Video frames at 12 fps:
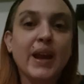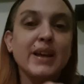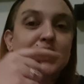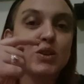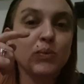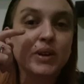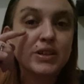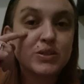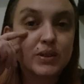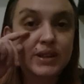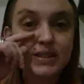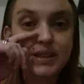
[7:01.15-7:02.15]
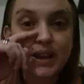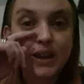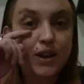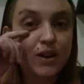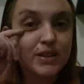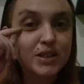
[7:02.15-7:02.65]
I didn't want to do this. Like I
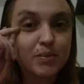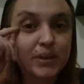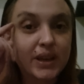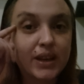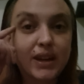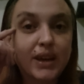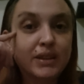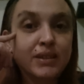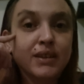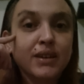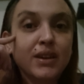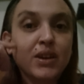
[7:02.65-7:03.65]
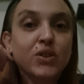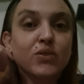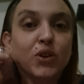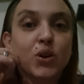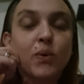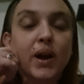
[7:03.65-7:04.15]
contemplated it
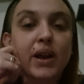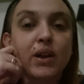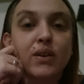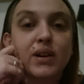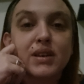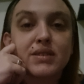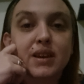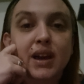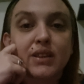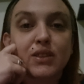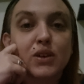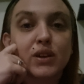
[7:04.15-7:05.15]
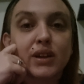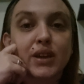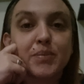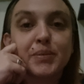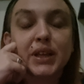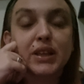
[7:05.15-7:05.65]
for a while because I look
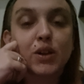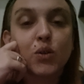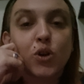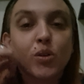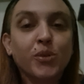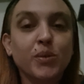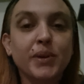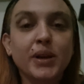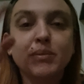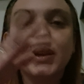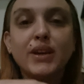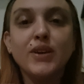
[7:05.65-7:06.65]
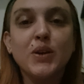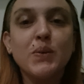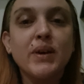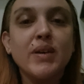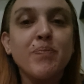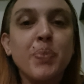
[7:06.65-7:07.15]
completely horrible, but I'm like, you know
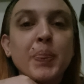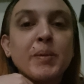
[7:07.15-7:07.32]
what?